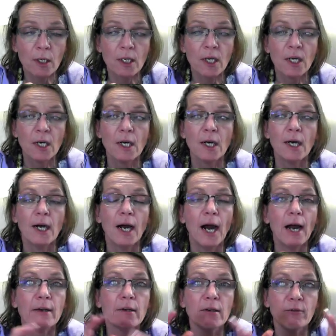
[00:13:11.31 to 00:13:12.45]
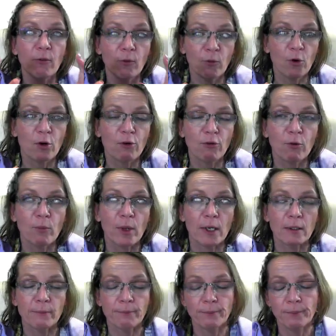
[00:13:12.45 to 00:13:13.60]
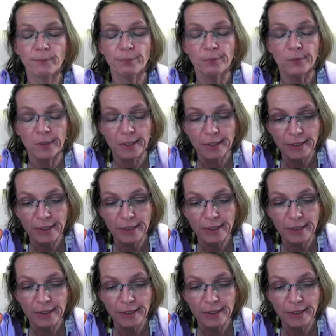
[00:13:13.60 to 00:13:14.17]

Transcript: to work, and work from there.